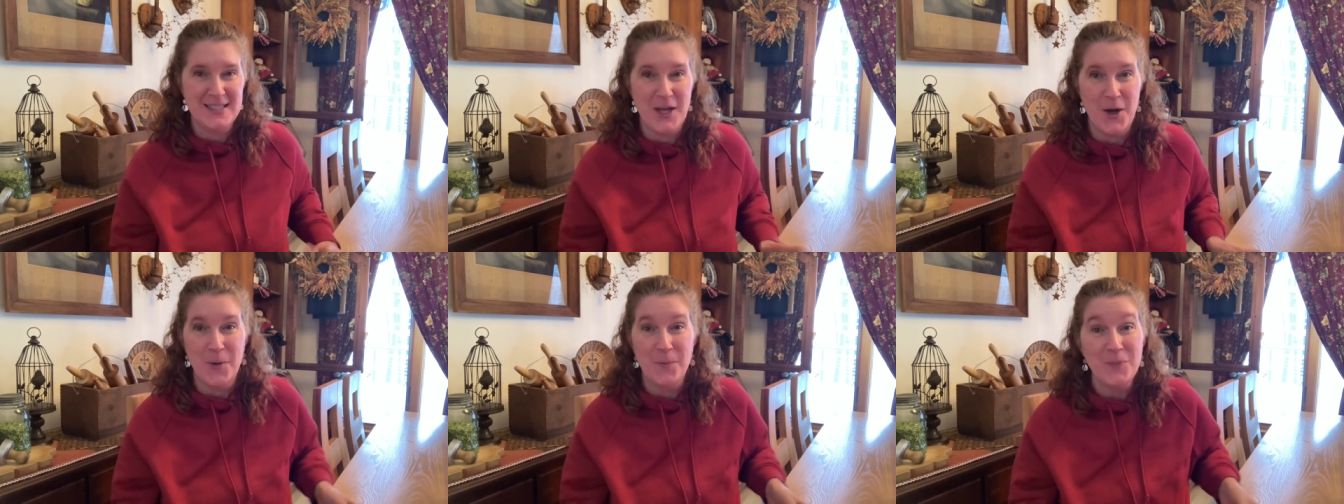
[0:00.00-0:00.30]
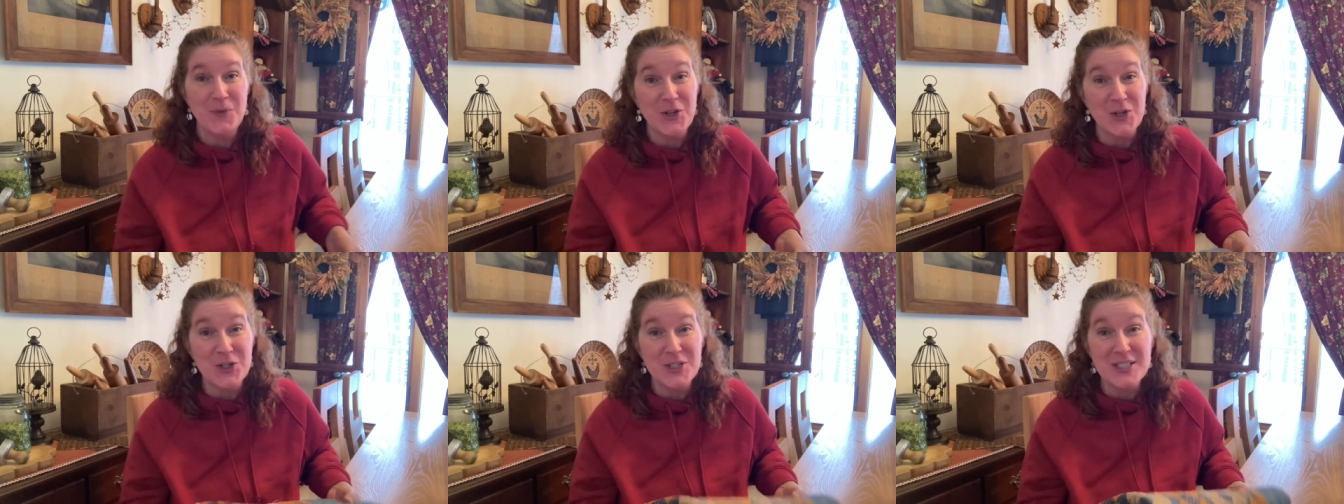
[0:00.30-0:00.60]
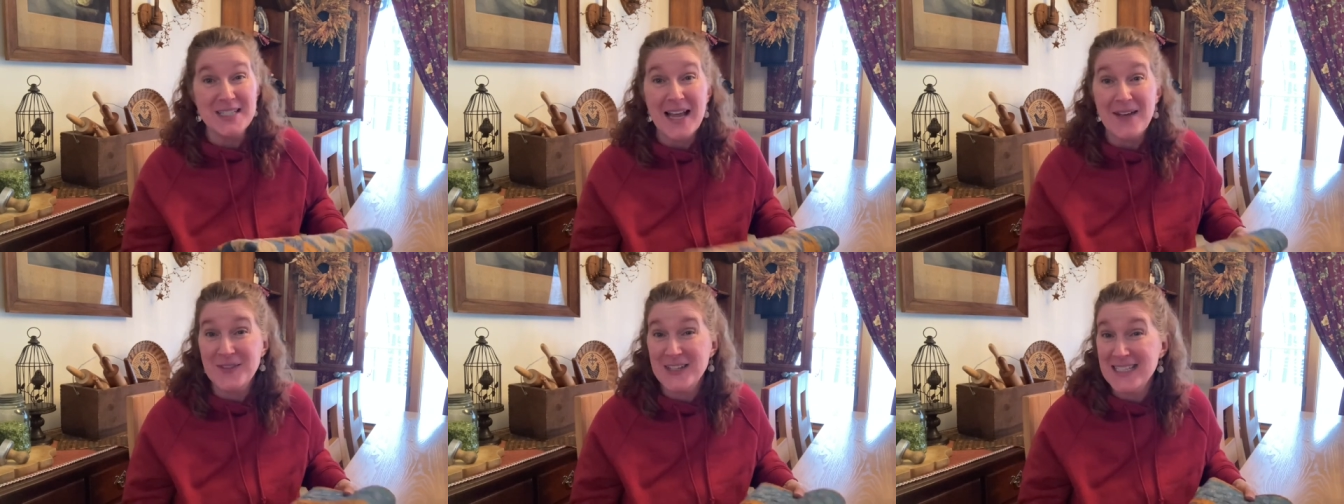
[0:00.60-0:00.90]
So you'll
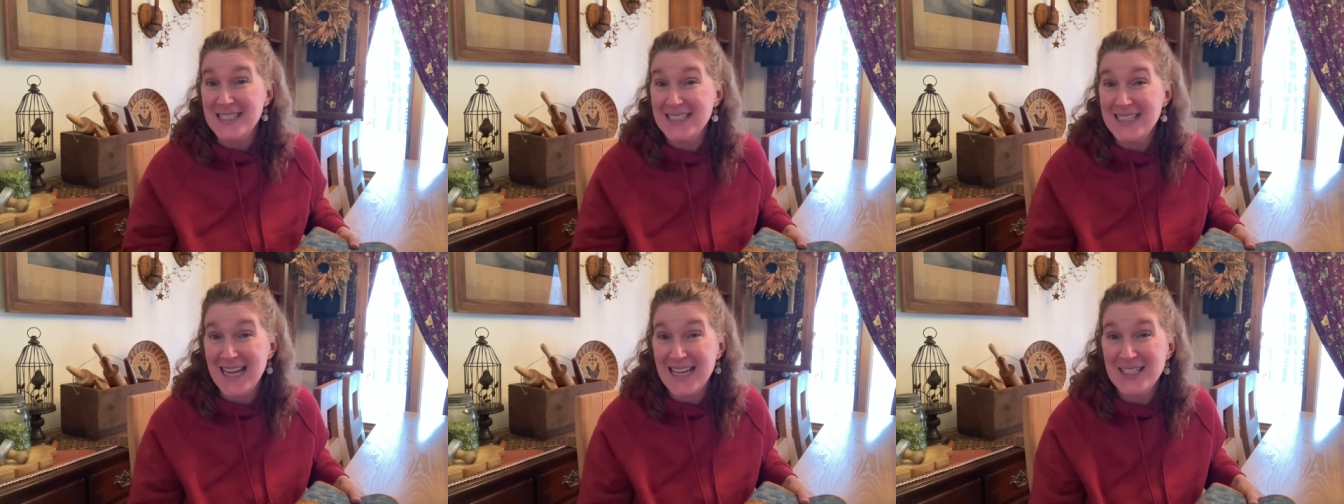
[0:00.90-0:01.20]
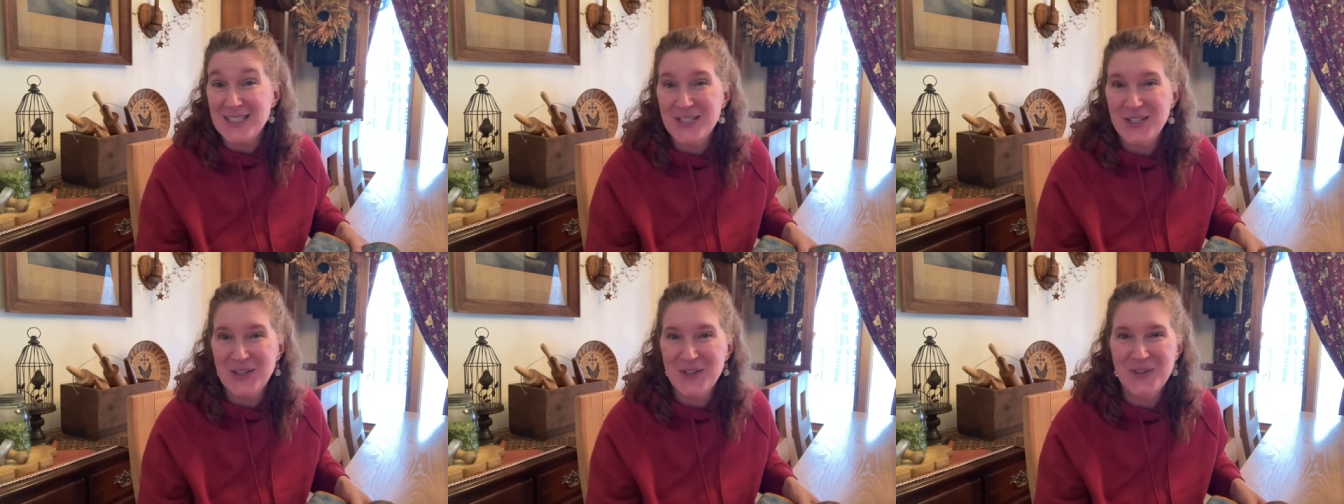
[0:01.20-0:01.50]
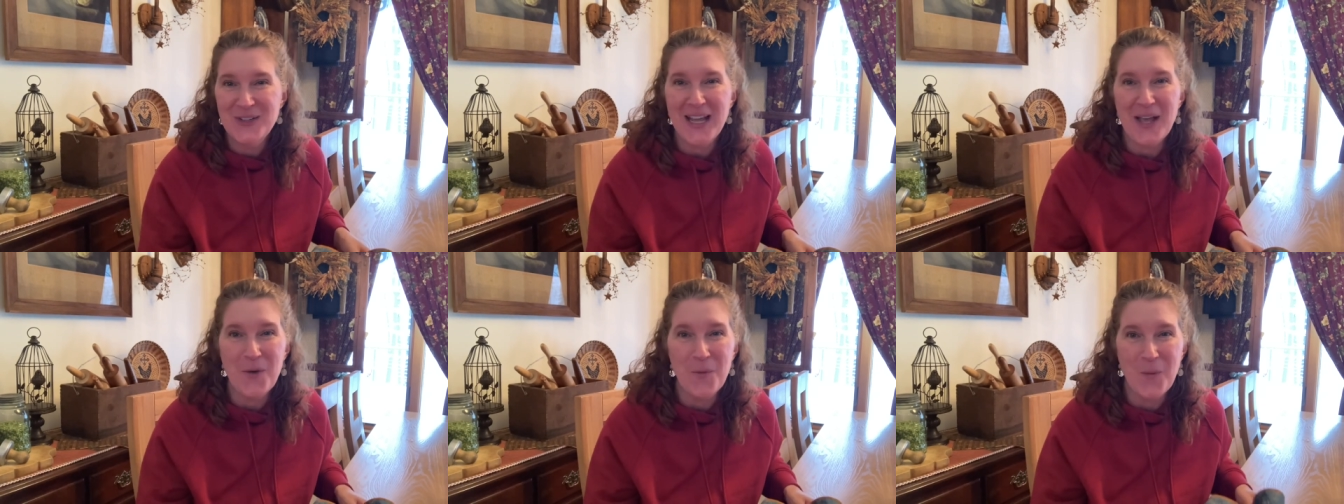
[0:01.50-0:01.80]
just have to stay
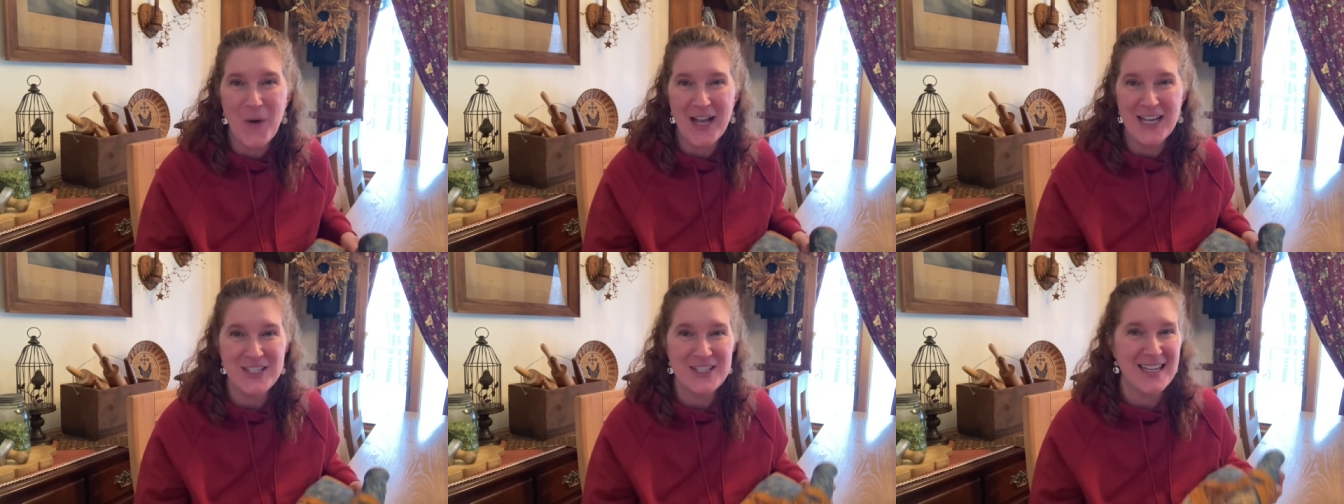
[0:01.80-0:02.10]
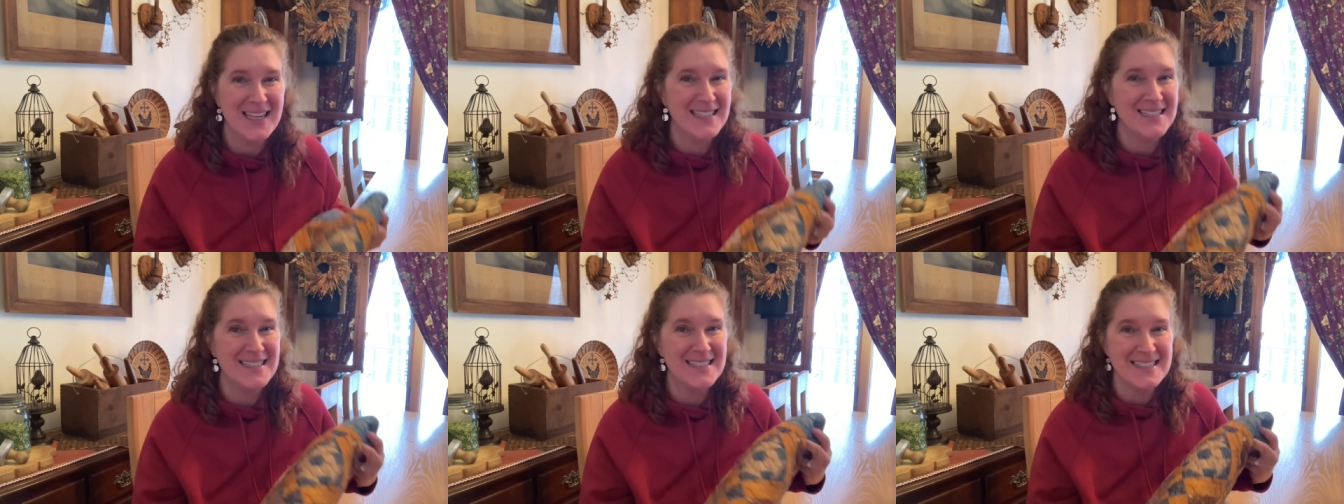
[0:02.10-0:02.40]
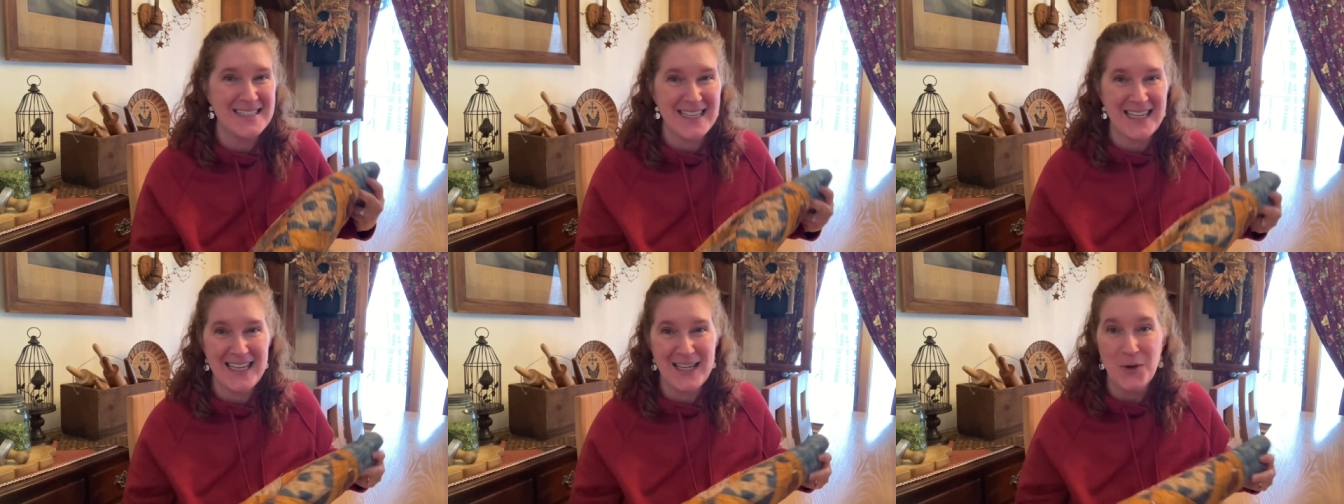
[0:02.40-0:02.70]
tuned and watch and
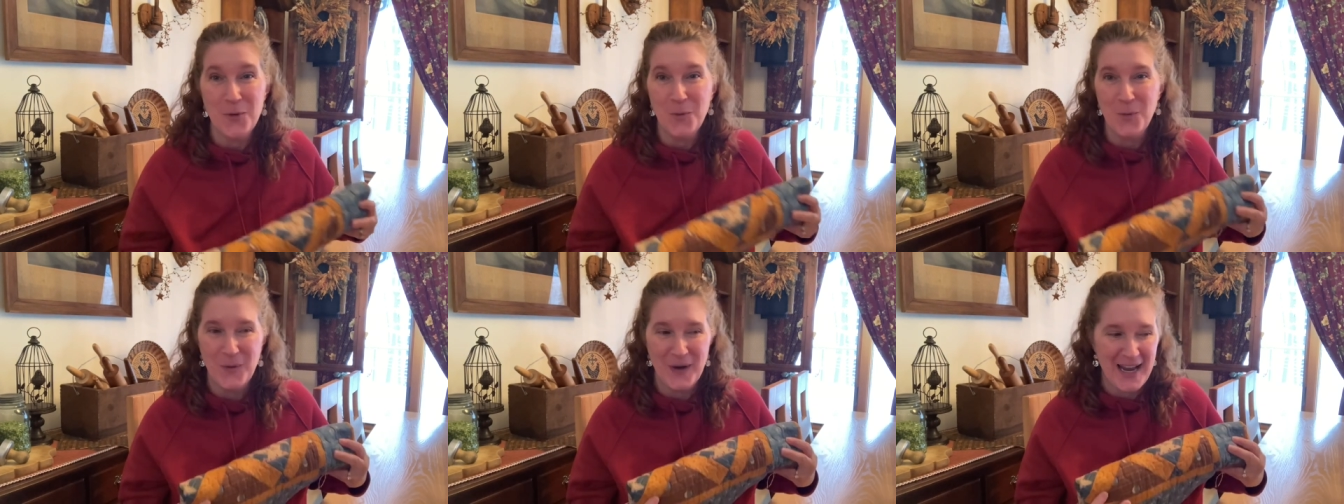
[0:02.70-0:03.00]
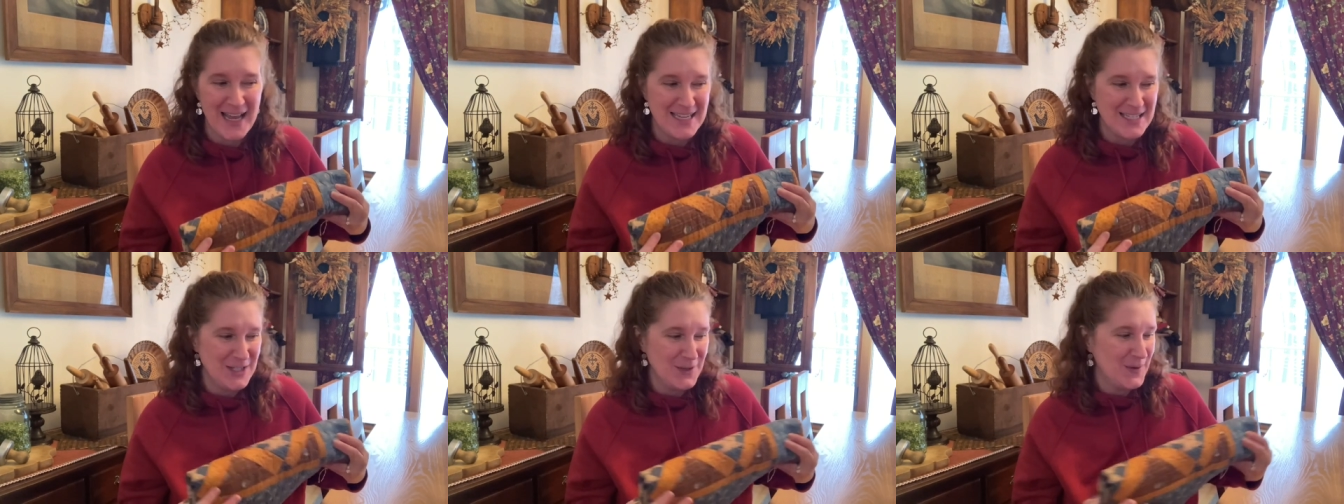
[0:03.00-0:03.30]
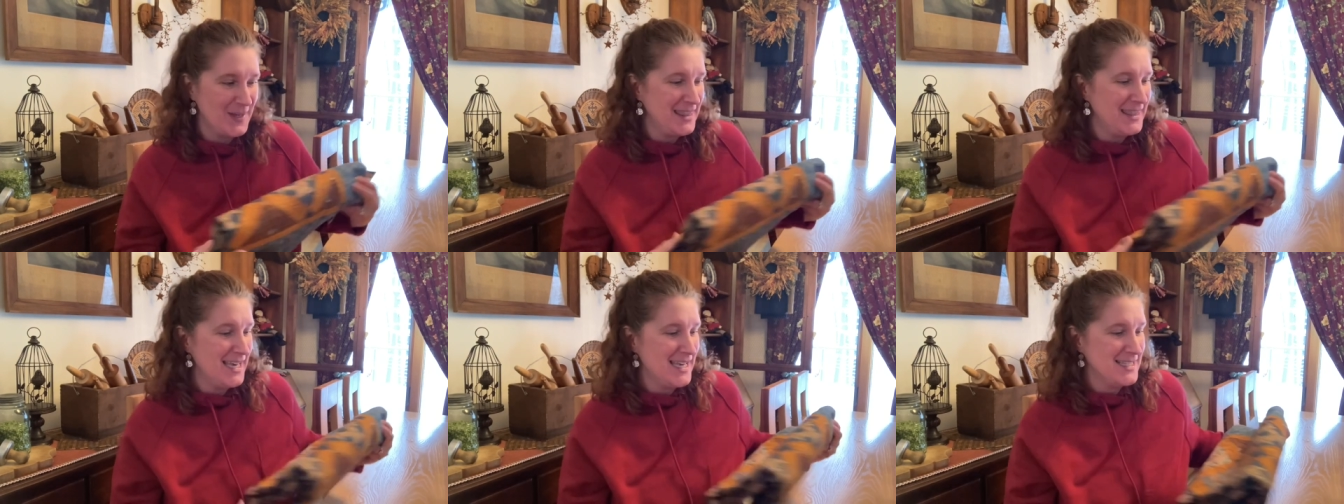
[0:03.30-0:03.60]
see what I do
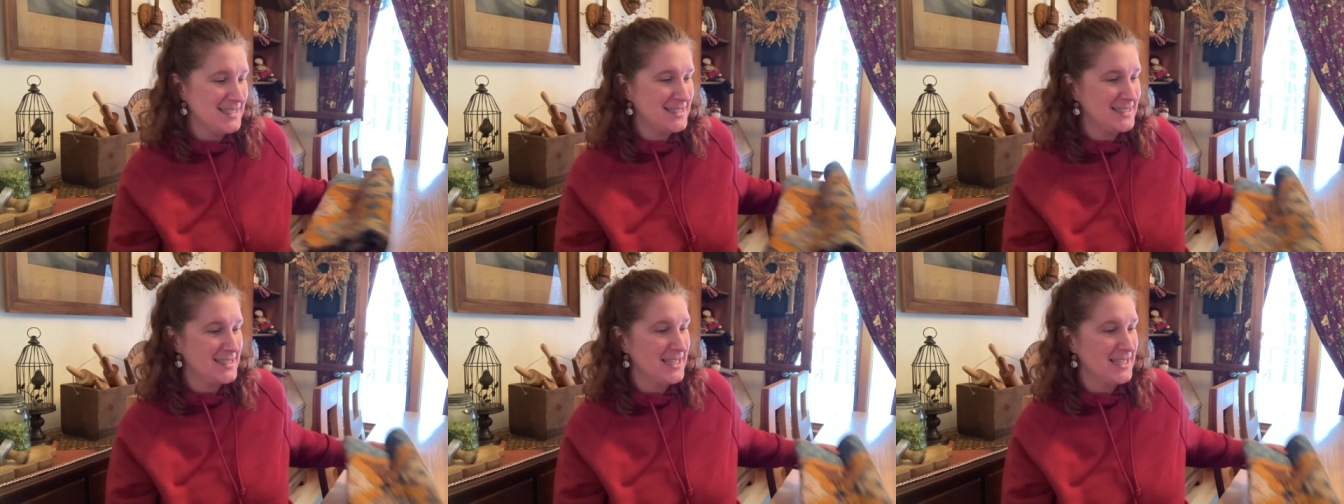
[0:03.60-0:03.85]
with this.